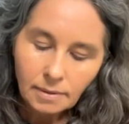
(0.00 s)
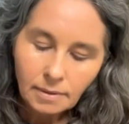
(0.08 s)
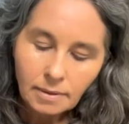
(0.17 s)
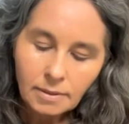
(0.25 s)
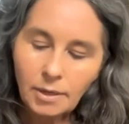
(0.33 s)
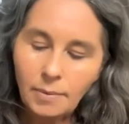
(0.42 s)

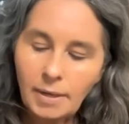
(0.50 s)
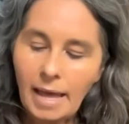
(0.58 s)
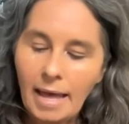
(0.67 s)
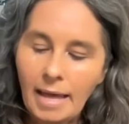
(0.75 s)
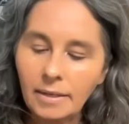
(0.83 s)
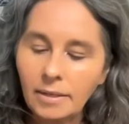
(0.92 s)
So
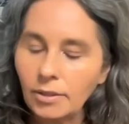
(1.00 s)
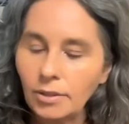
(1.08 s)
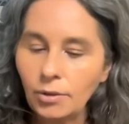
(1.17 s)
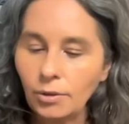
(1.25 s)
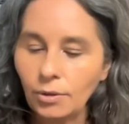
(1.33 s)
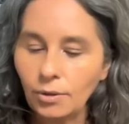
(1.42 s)
again,
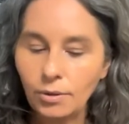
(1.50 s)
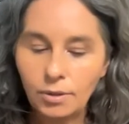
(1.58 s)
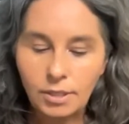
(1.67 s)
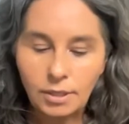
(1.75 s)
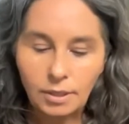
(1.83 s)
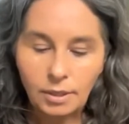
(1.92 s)
you could
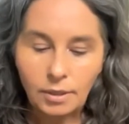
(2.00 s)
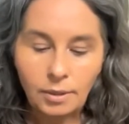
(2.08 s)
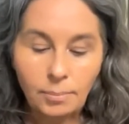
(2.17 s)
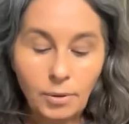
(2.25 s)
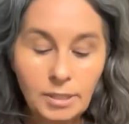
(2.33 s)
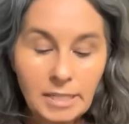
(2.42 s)

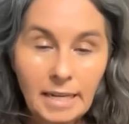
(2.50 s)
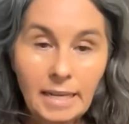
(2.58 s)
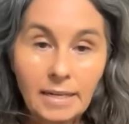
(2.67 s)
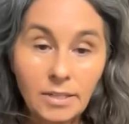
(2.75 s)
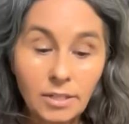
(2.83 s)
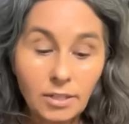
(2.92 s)
put it
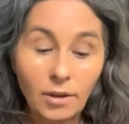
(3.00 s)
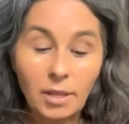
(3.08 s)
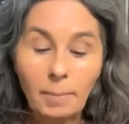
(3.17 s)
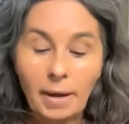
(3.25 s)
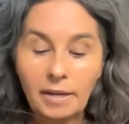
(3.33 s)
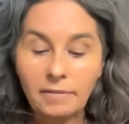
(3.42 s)
in on the
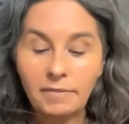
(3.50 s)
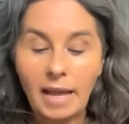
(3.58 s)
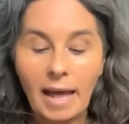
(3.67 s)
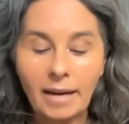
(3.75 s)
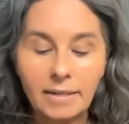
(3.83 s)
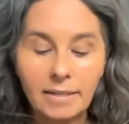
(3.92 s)
back of your
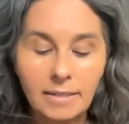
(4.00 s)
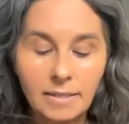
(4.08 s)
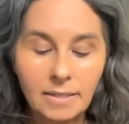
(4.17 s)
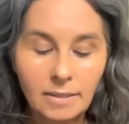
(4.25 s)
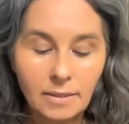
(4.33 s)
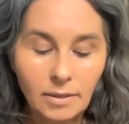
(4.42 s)
hand,
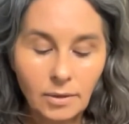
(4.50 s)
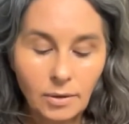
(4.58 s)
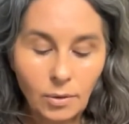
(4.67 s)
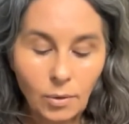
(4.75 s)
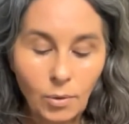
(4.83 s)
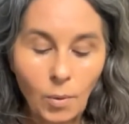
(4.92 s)

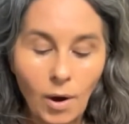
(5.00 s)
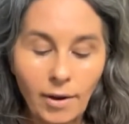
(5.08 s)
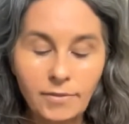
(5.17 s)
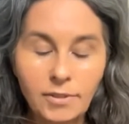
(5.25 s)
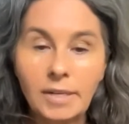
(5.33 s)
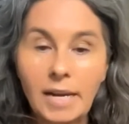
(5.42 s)
or what I've
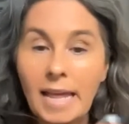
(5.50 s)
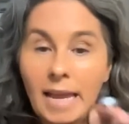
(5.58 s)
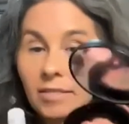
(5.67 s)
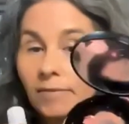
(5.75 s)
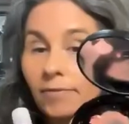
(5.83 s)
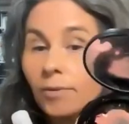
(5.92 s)
done here
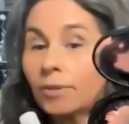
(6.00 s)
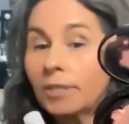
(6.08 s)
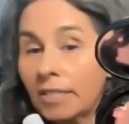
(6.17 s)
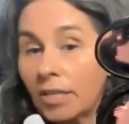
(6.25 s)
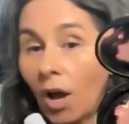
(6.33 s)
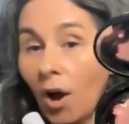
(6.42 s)
is I've already
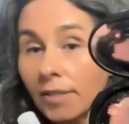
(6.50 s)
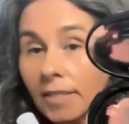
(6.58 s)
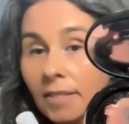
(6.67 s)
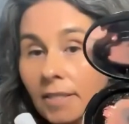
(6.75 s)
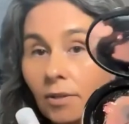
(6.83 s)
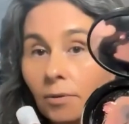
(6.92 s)

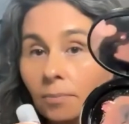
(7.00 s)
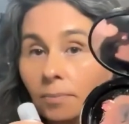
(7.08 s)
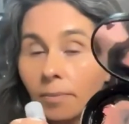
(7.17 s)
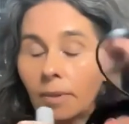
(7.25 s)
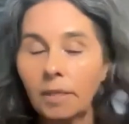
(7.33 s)
started some.